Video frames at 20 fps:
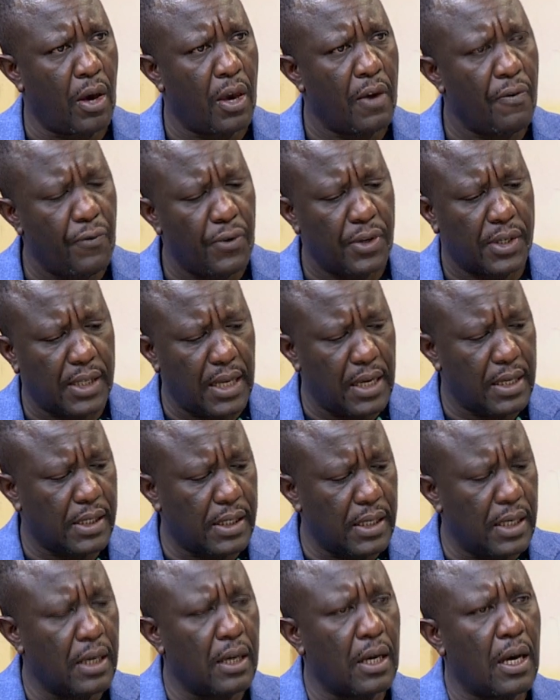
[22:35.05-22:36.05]
If we start
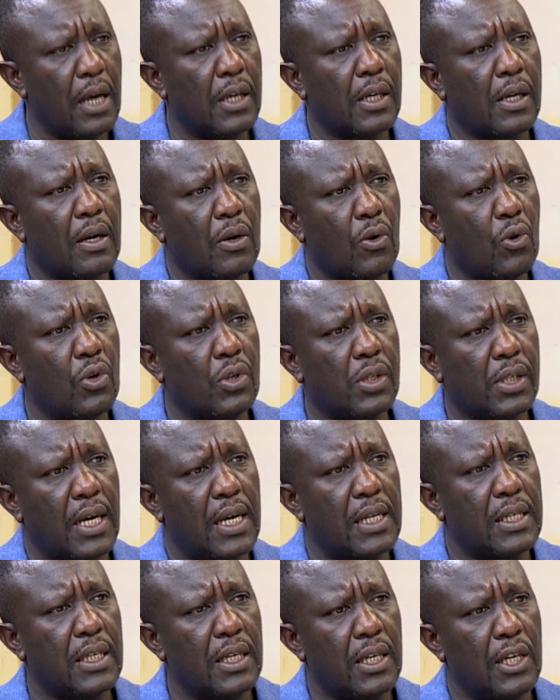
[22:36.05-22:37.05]
seeing
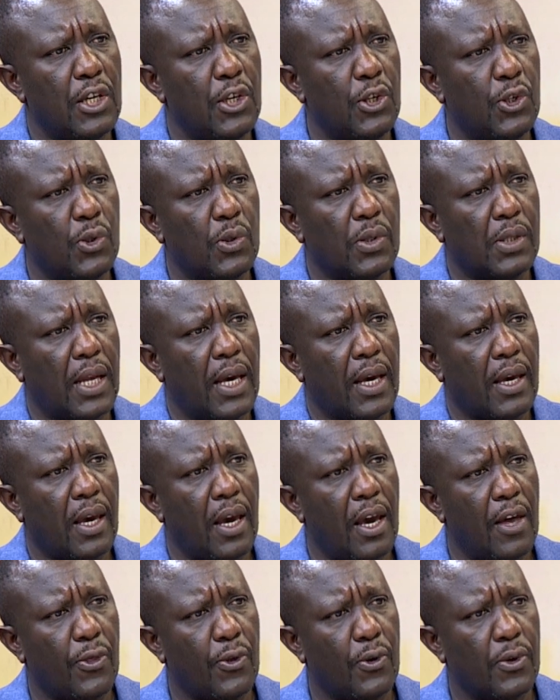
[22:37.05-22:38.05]
cross-cutting issues like
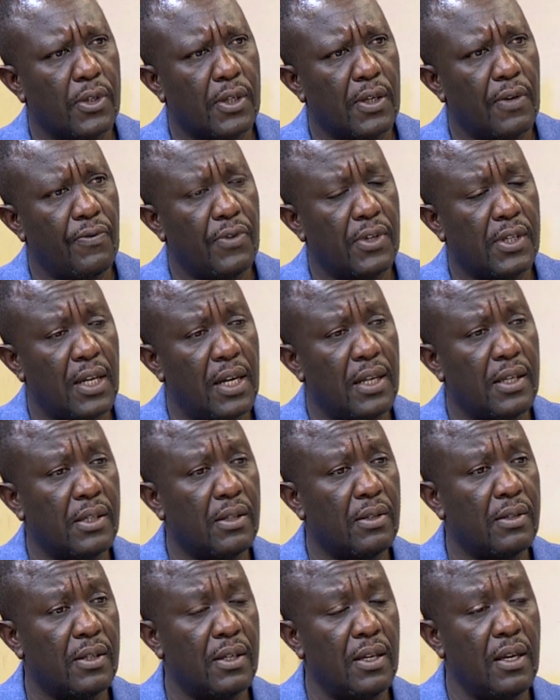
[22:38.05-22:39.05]
ethos, if we start
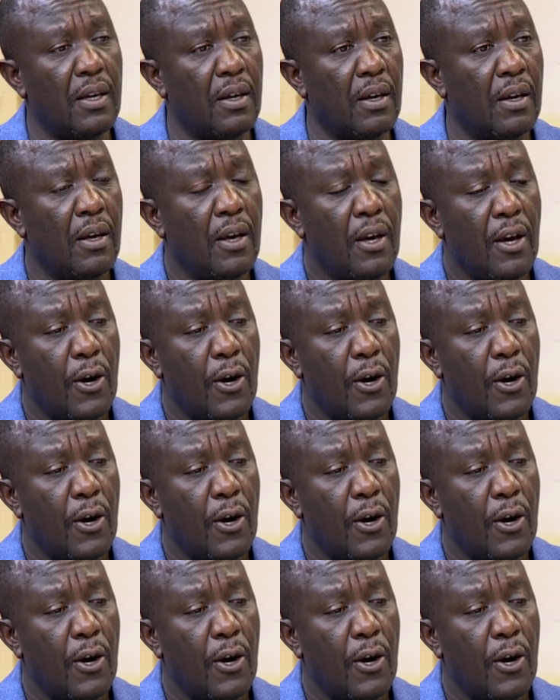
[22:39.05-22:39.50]
seeing